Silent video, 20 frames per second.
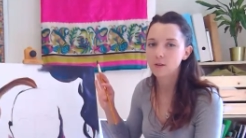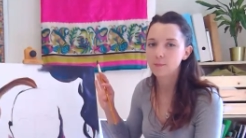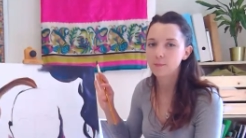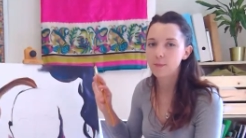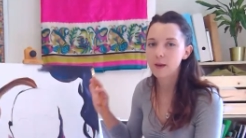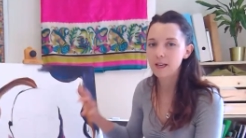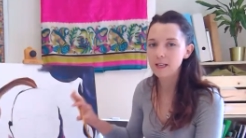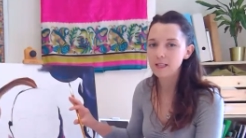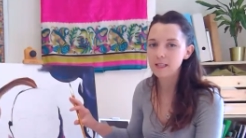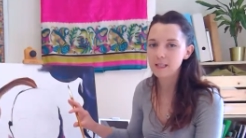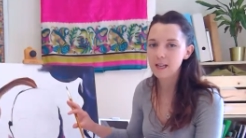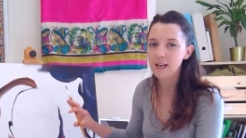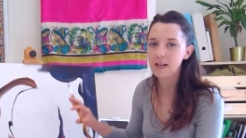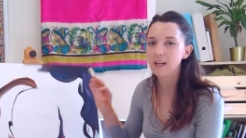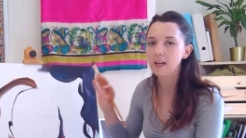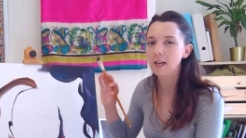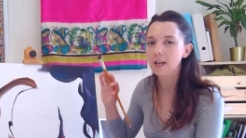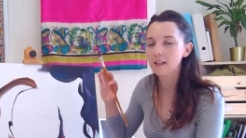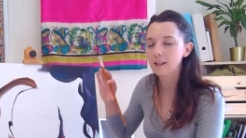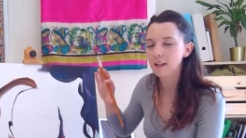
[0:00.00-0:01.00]
base
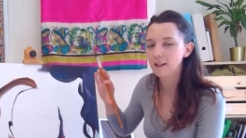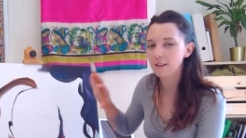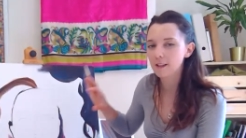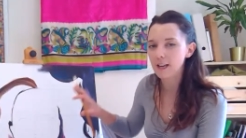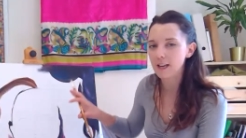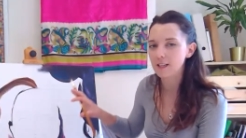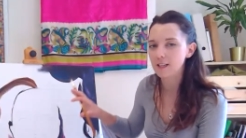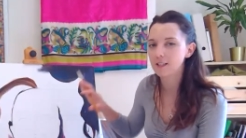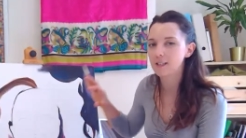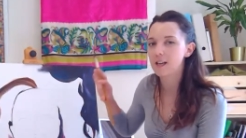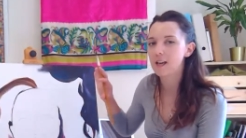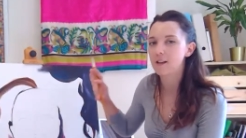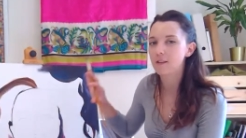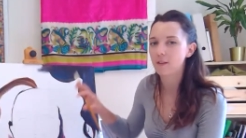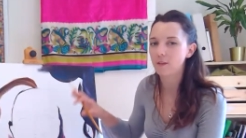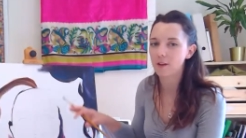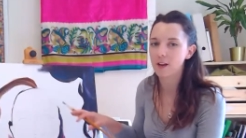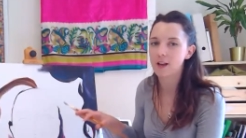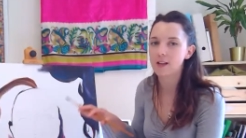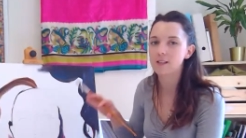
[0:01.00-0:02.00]
layer, and the next
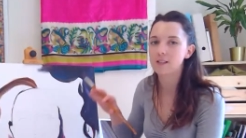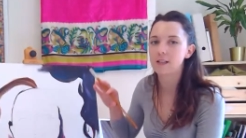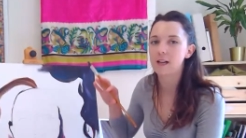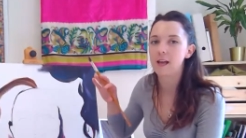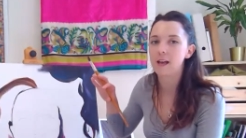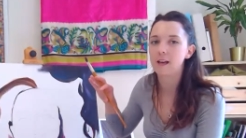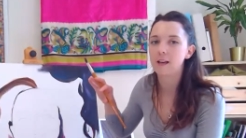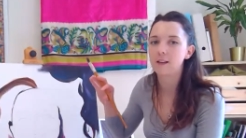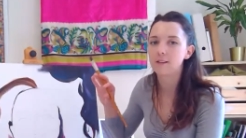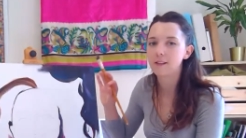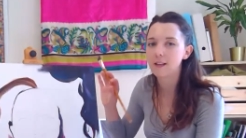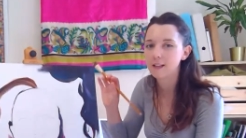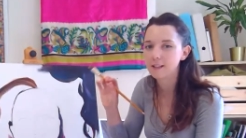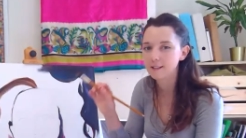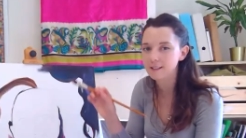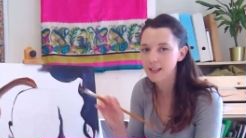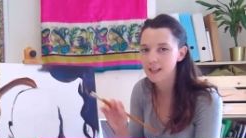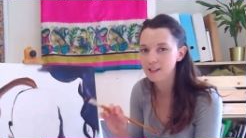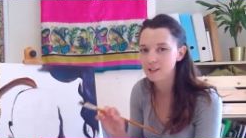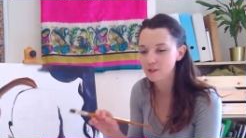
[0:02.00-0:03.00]
layer, and the next layer,
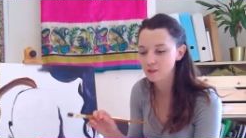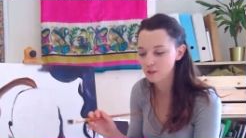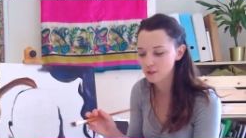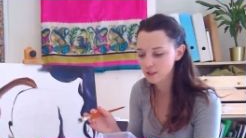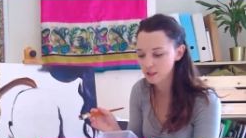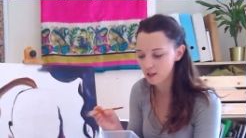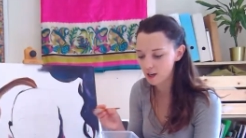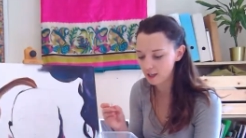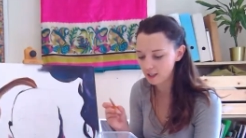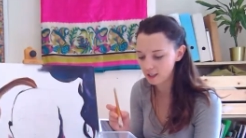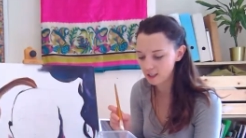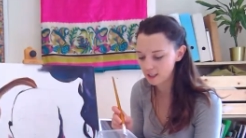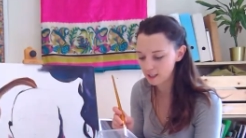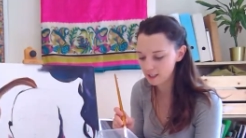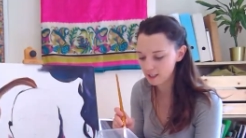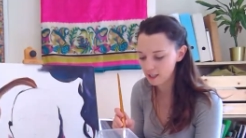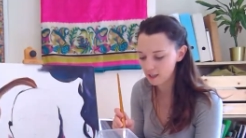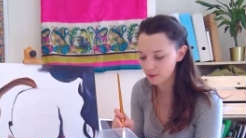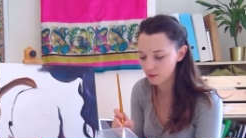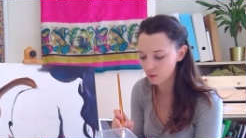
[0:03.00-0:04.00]
then do the tiny
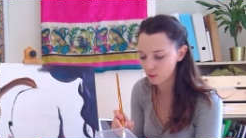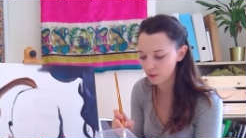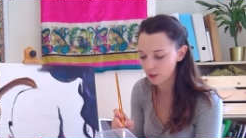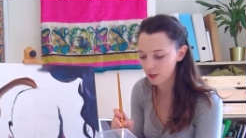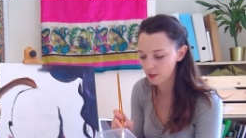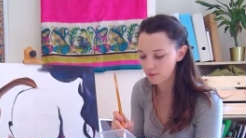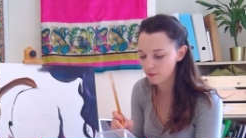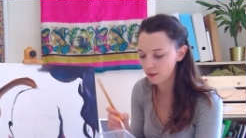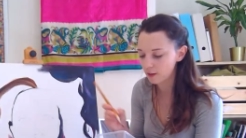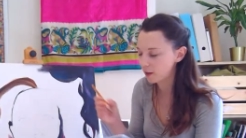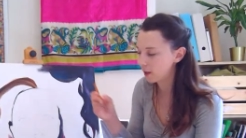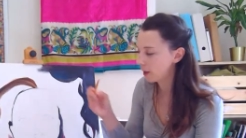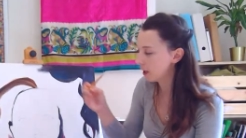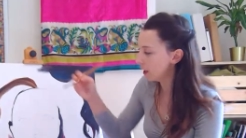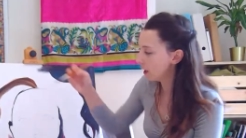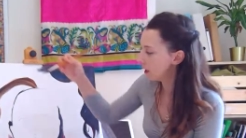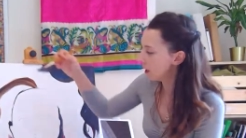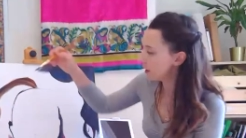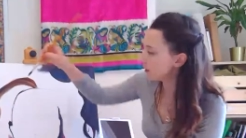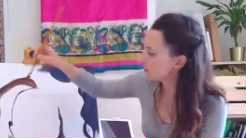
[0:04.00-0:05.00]
details all over,
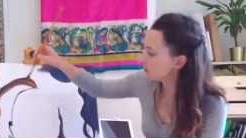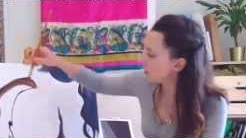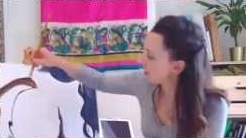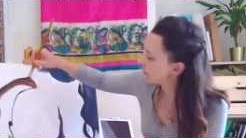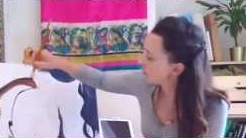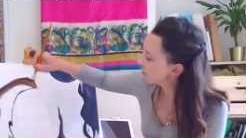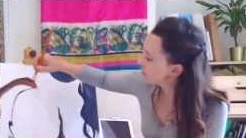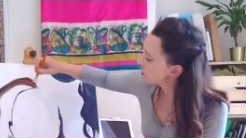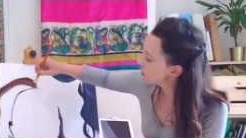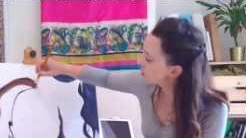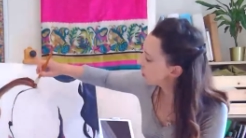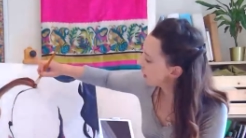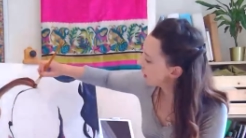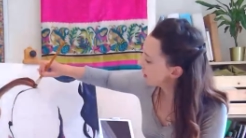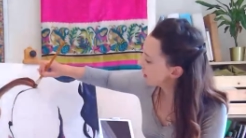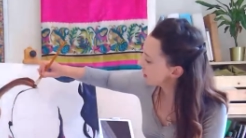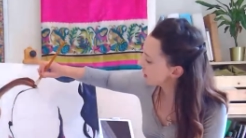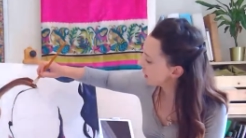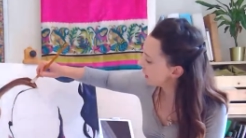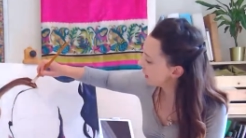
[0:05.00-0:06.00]
rather than
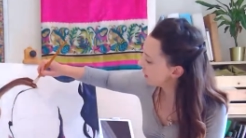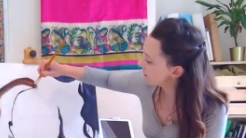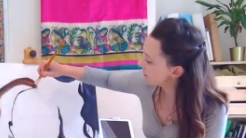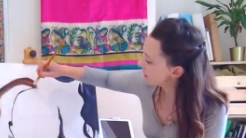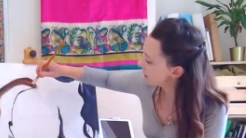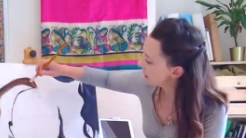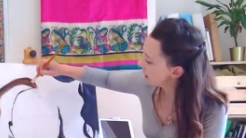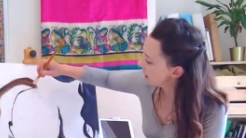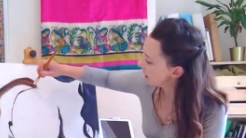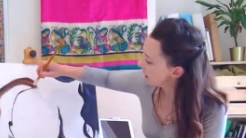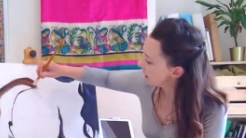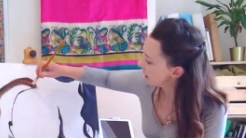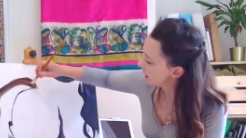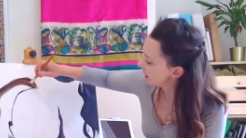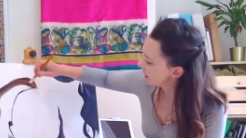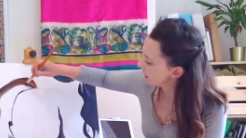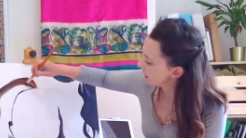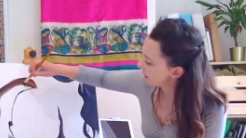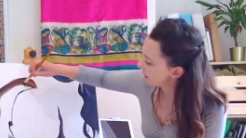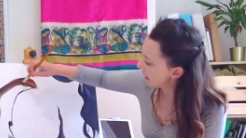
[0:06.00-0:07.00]
trying to kind of
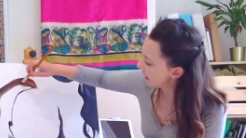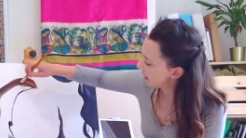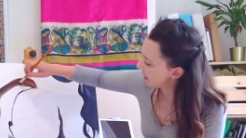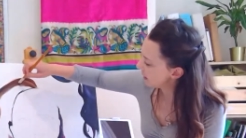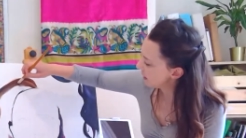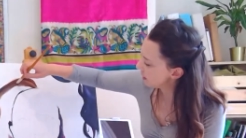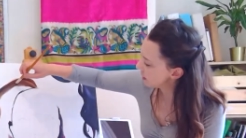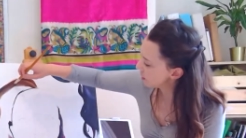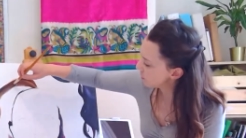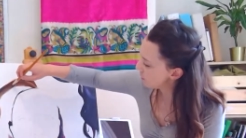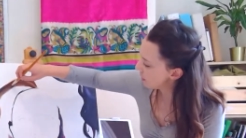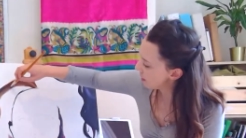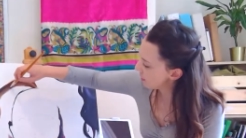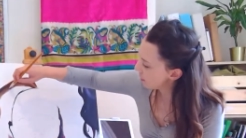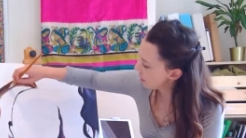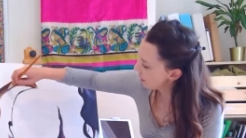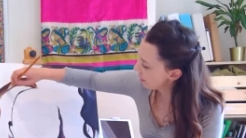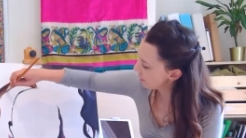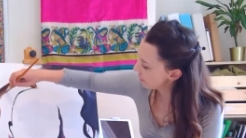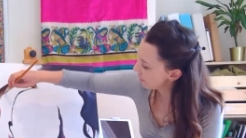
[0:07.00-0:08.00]
get each
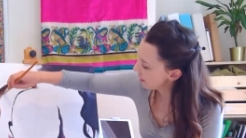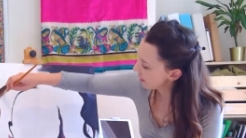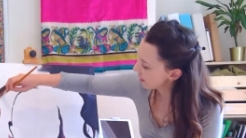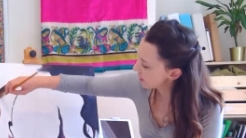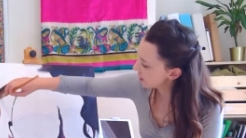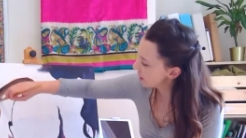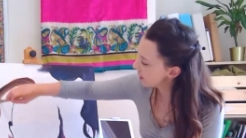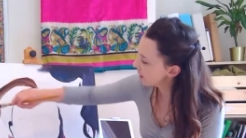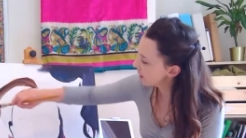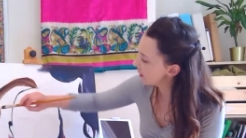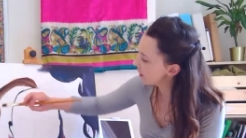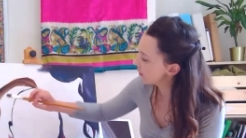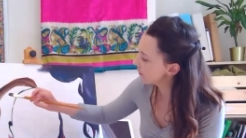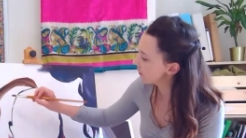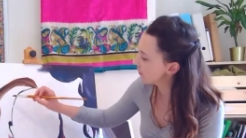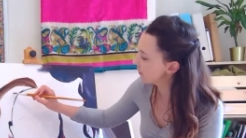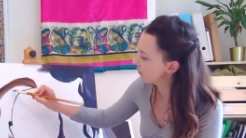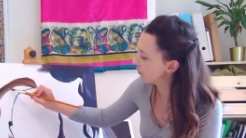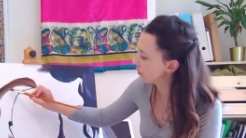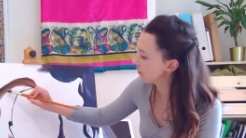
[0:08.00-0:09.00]
bit perfect
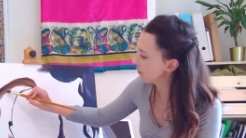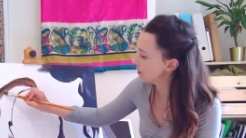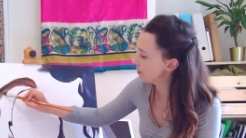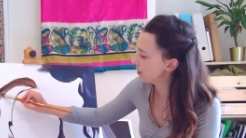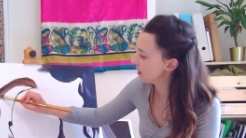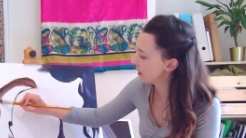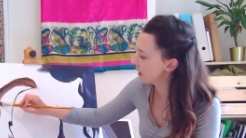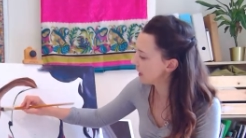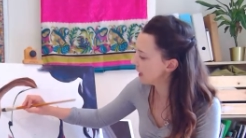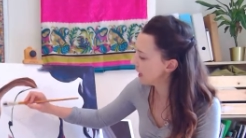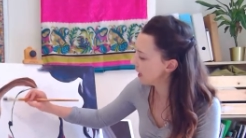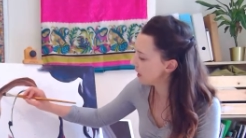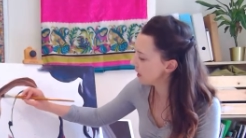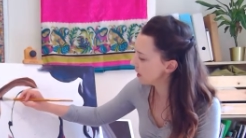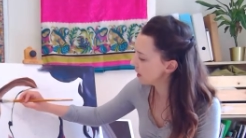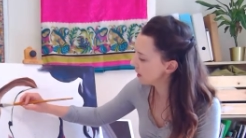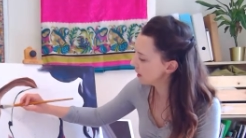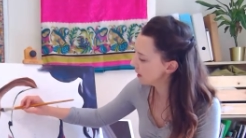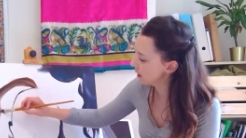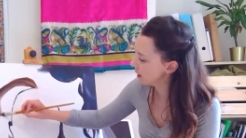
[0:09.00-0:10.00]
from the
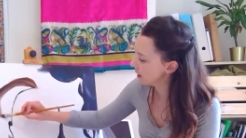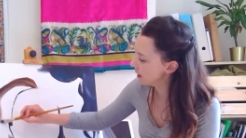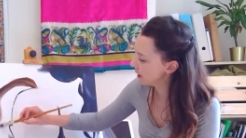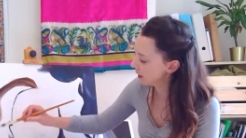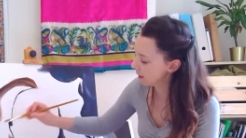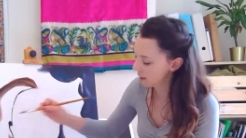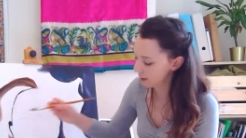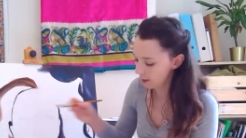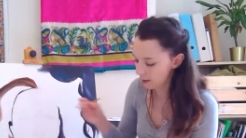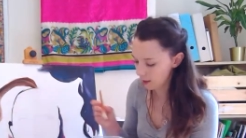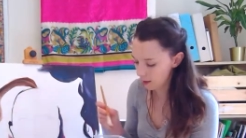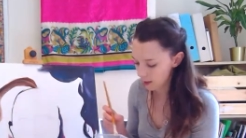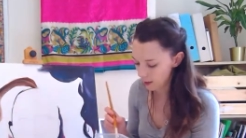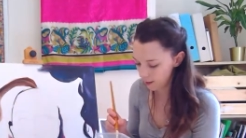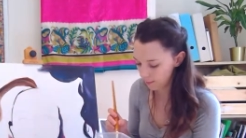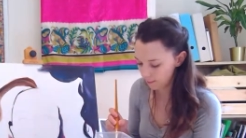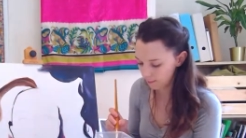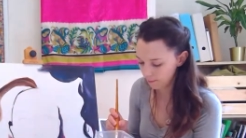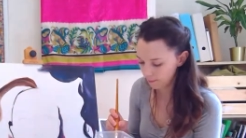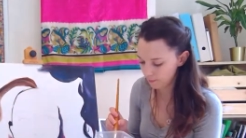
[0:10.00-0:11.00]
beginning.
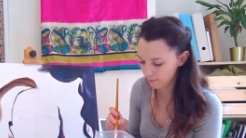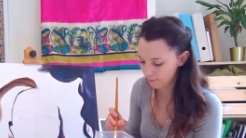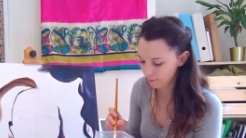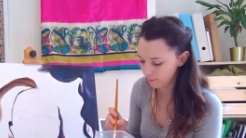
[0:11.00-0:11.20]
But